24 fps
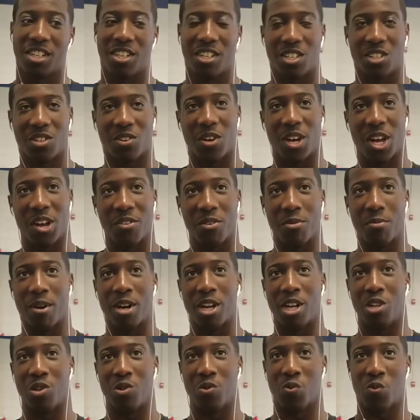so
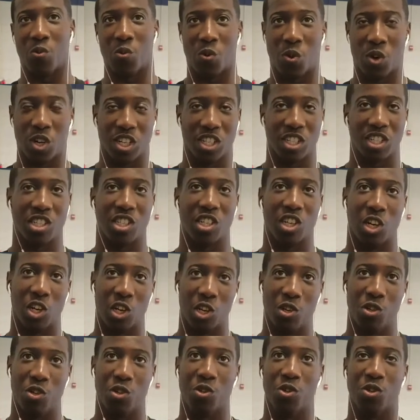everybody wants us to
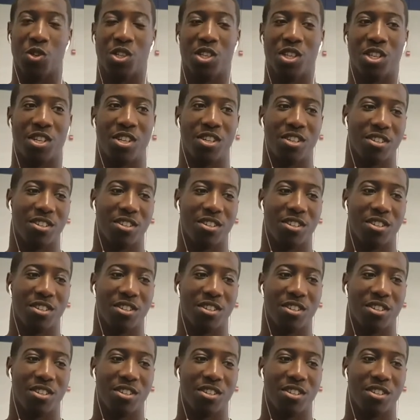lose.